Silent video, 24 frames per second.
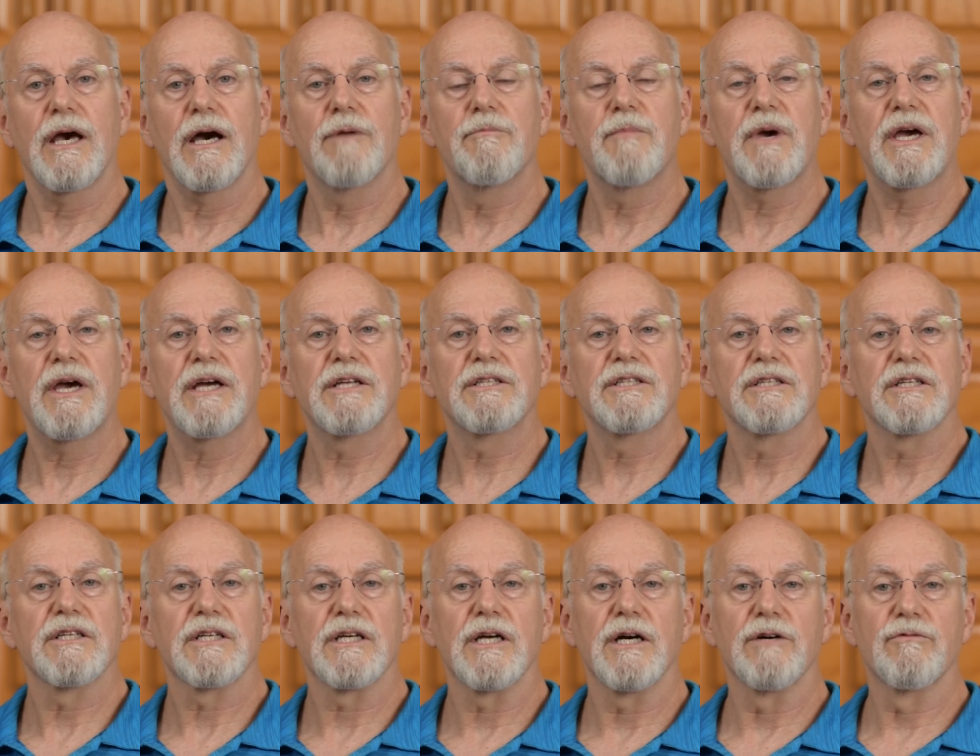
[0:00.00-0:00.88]
imagine
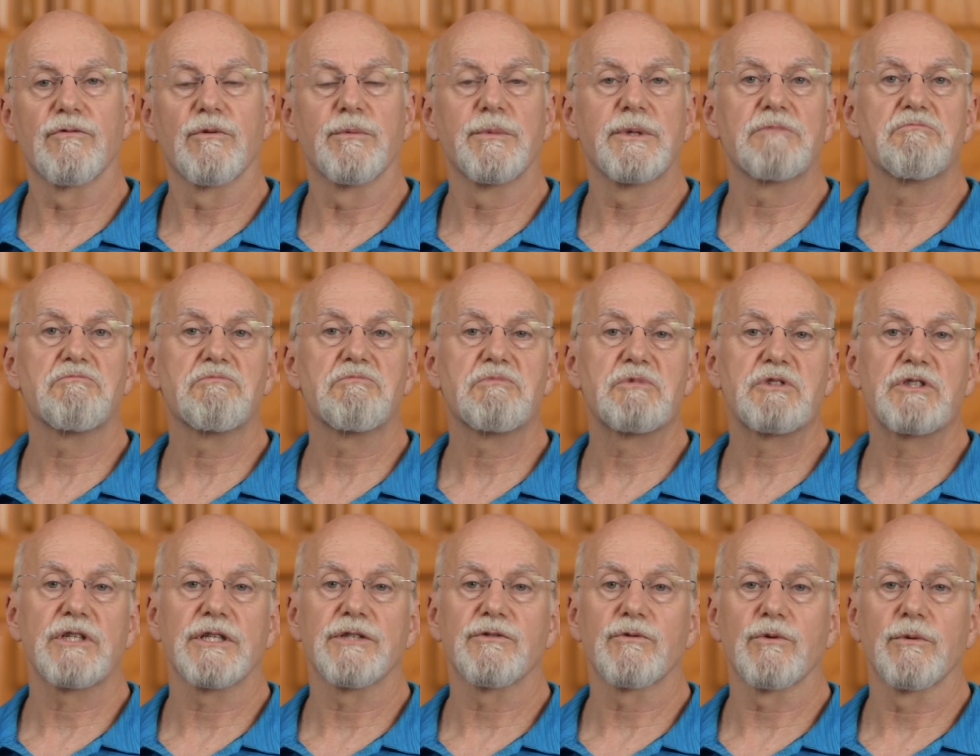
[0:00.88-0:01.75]
a government,
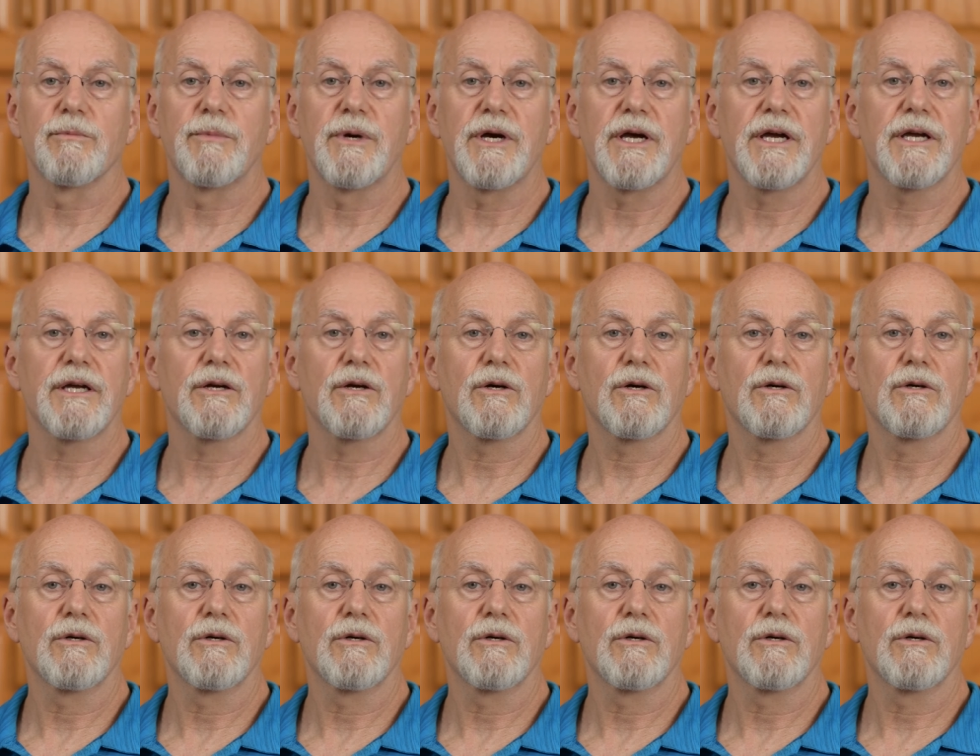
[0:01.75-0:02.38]
central bank,